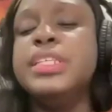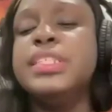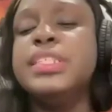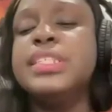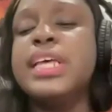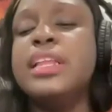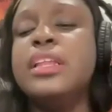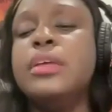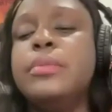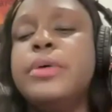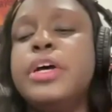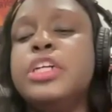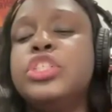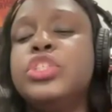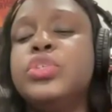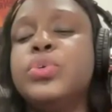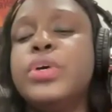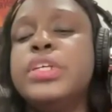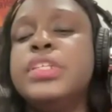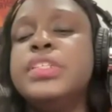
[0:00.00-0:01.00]
celibate a
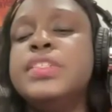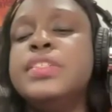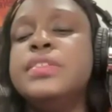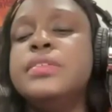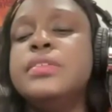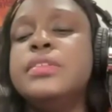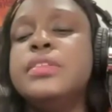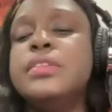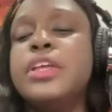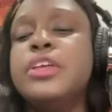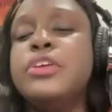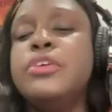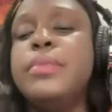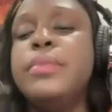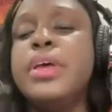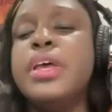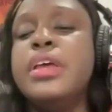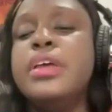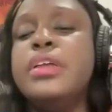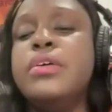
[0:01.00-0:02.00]
choice that you
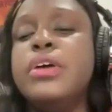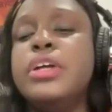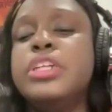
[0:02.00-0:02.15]
made, or